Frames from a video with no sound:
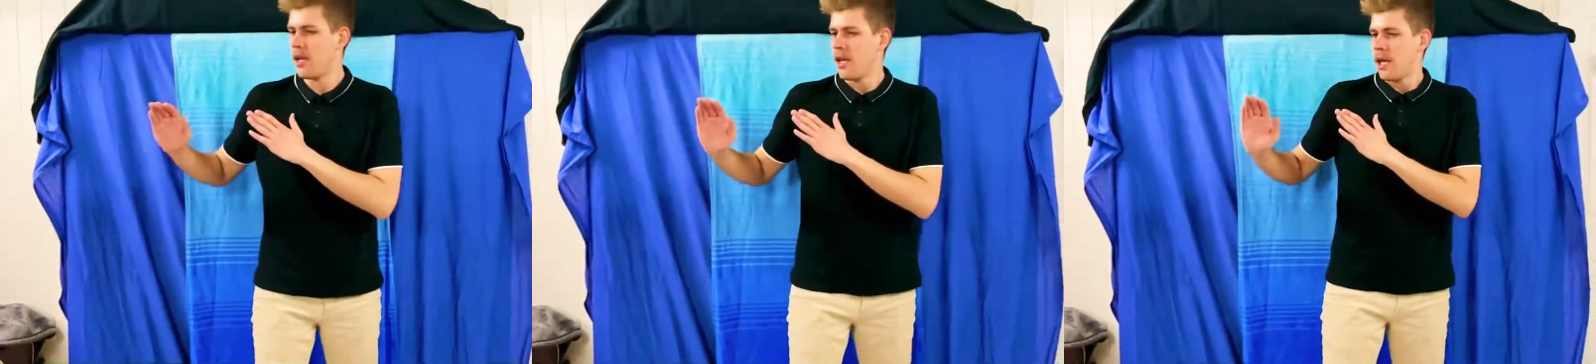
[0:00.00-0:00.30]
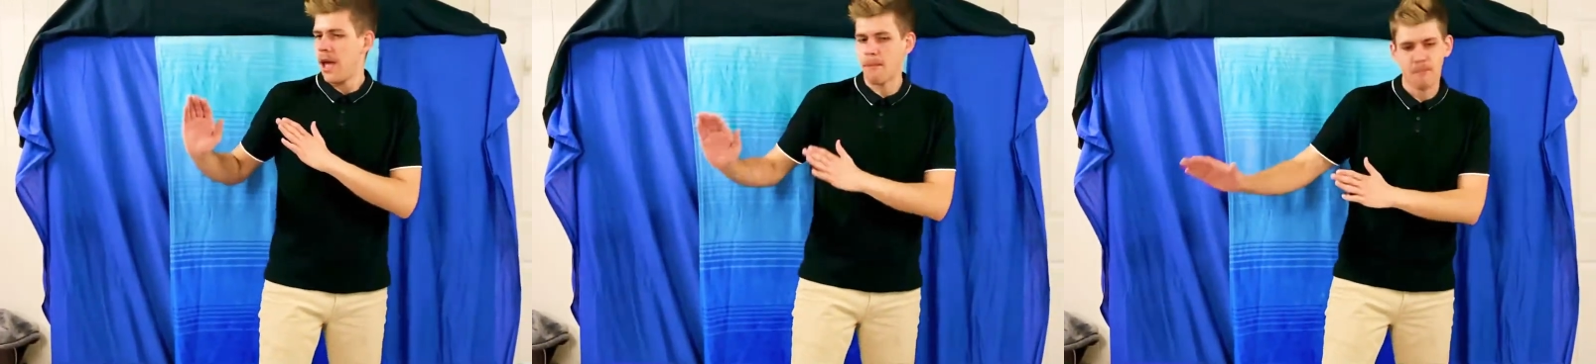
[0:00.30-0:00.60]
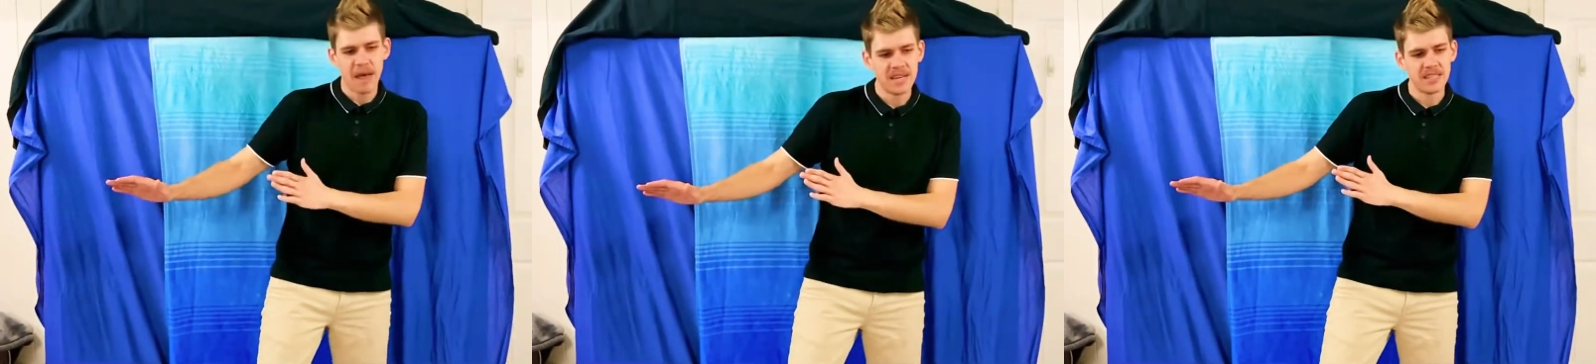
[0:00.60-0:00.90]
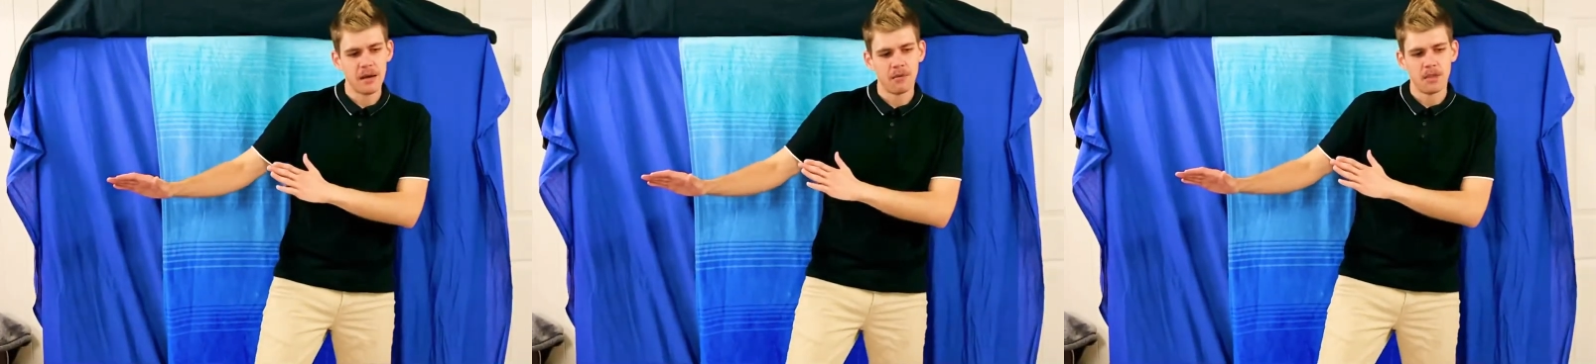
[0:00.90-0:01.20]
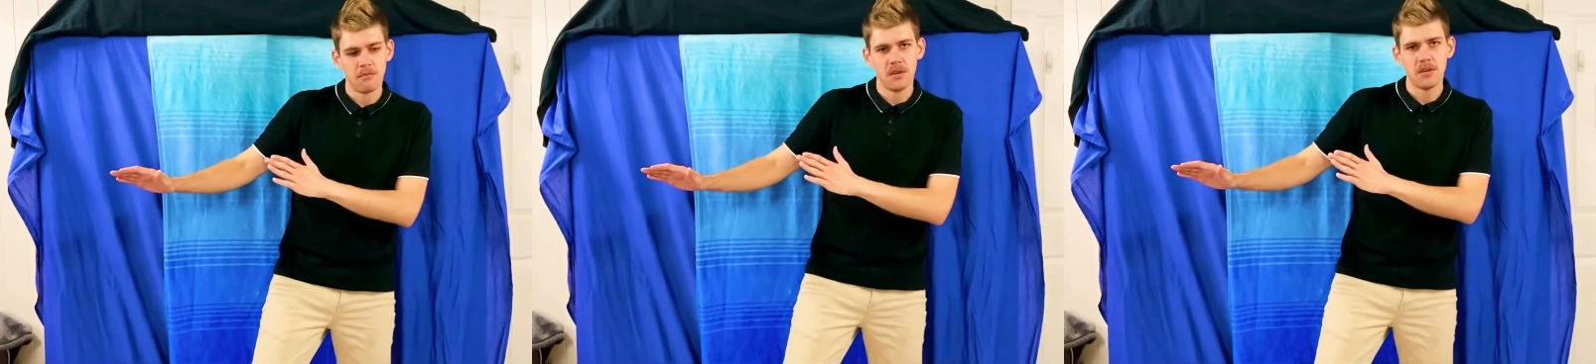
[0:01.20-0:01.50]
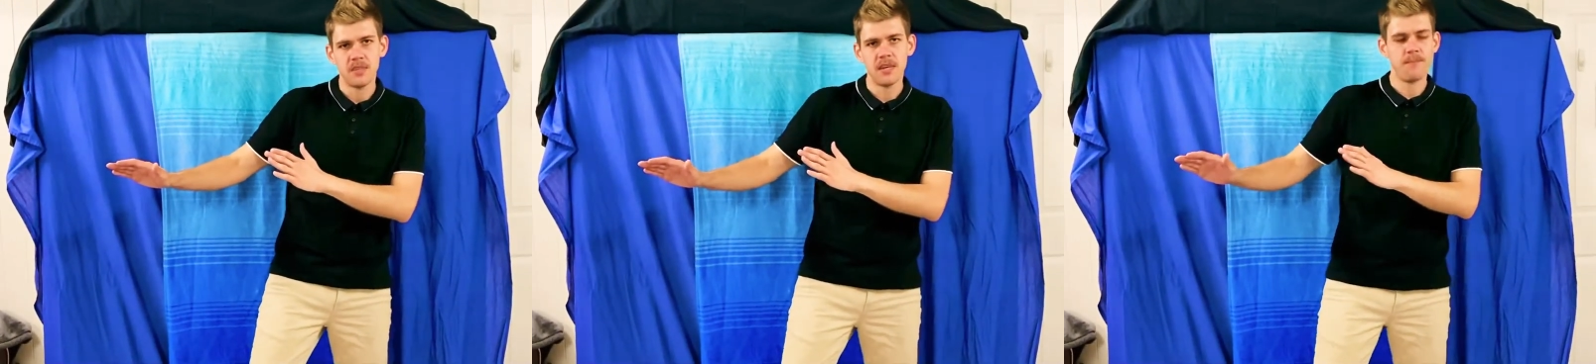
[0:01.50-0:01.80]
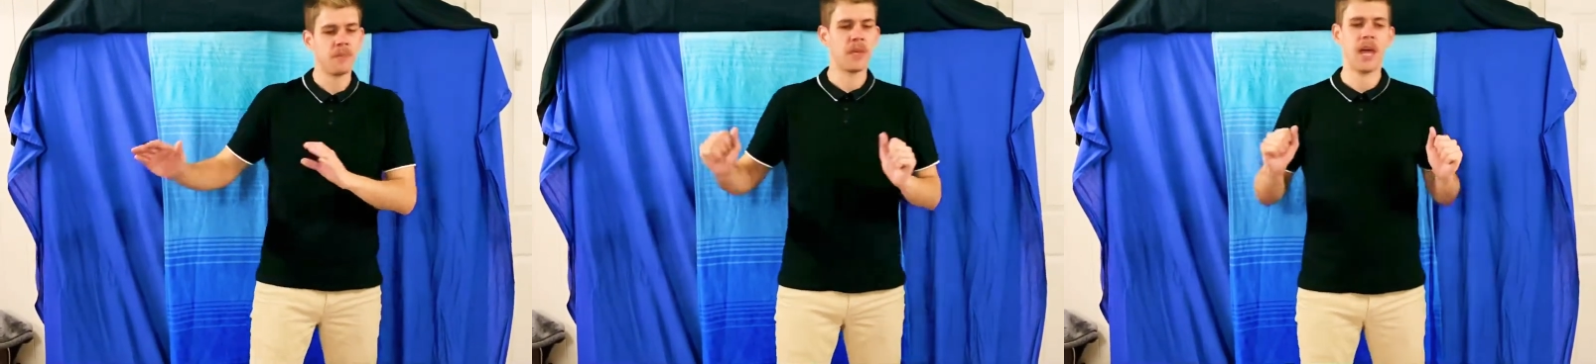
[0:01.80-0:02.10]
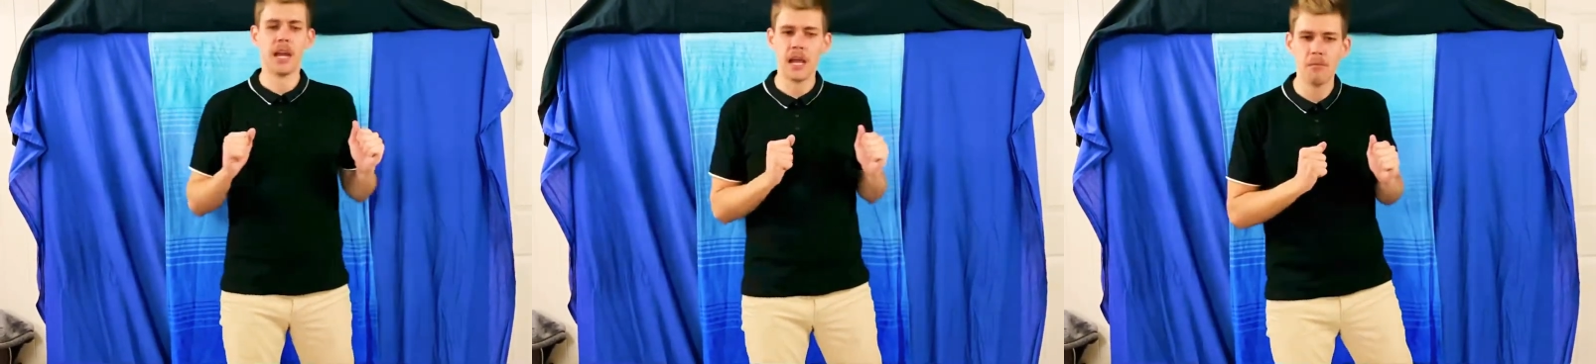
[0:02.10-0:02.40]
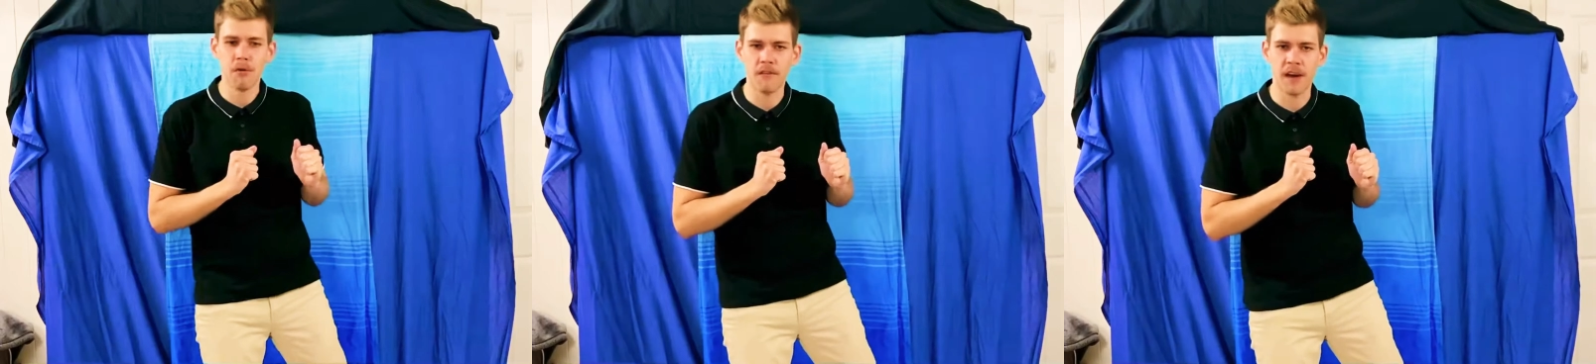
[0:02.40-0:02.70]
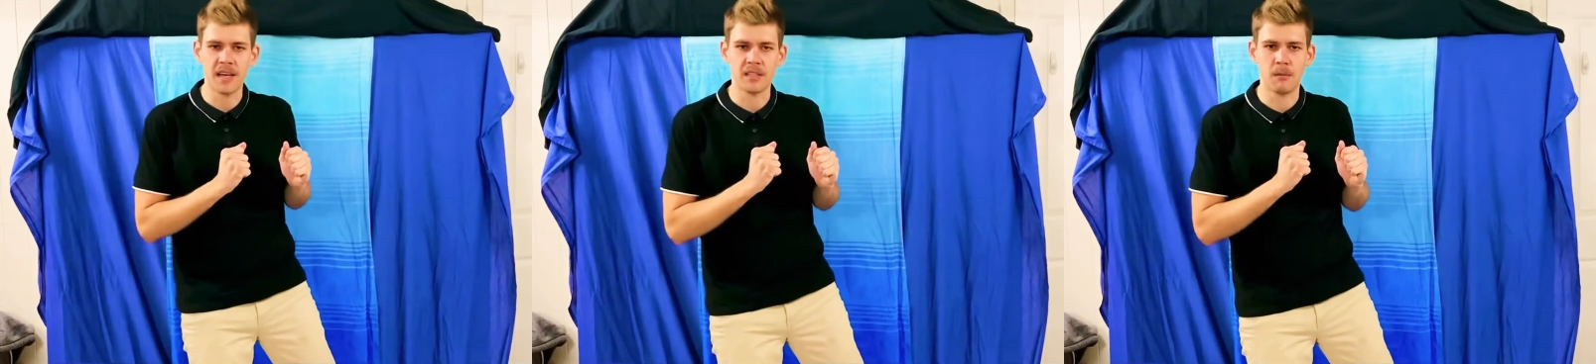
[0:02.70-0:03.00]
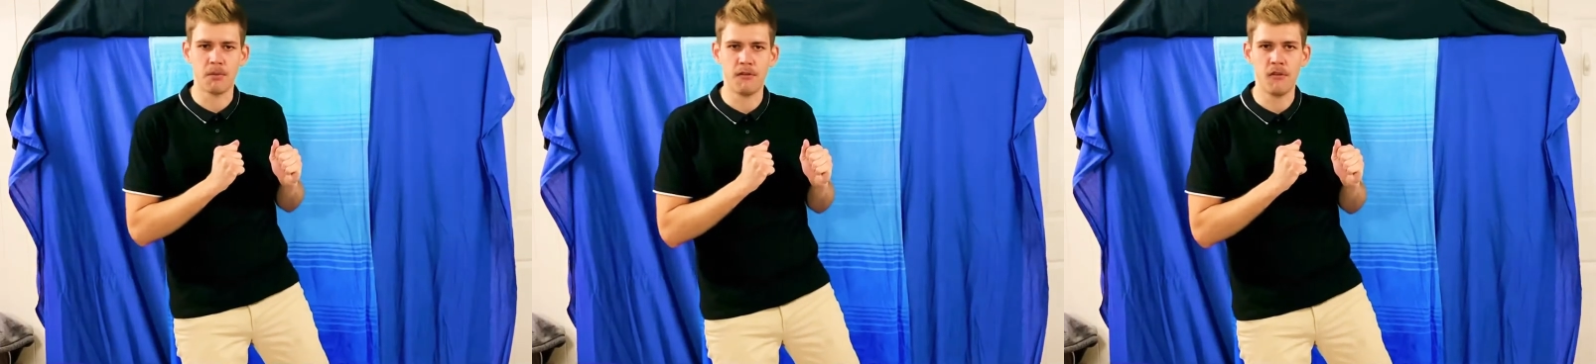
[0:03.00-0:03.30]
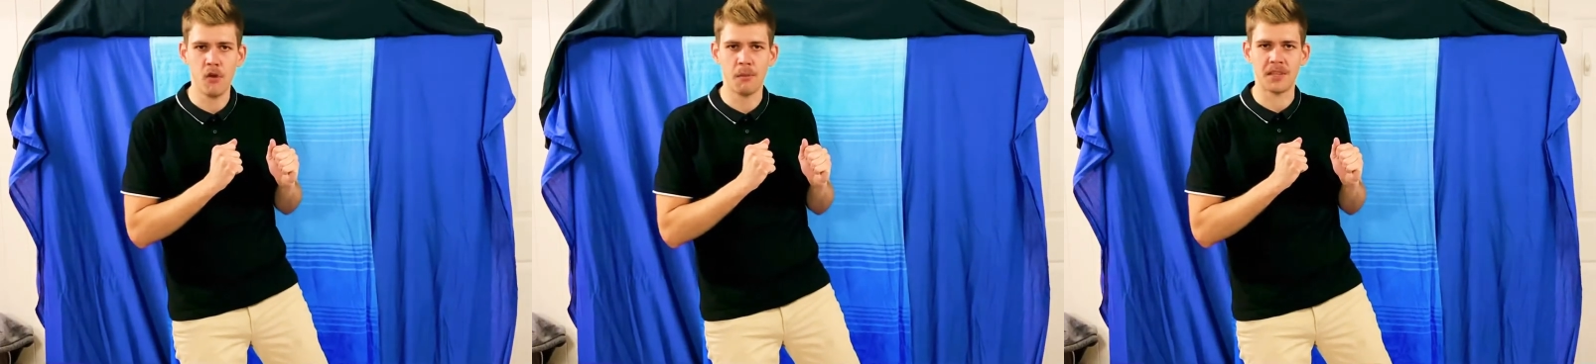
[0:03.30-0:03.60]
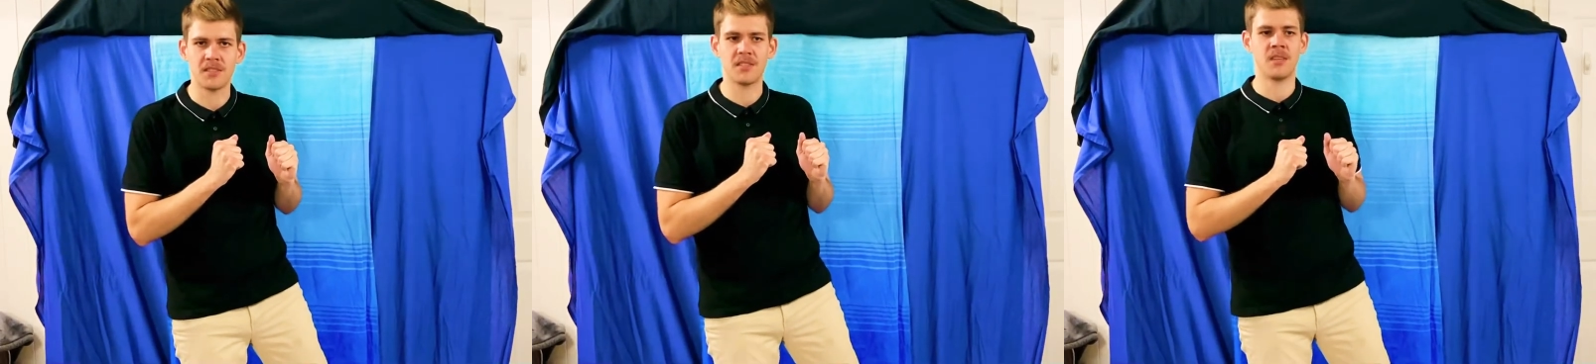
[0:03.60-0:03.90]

and base that with the music and improvising a performance.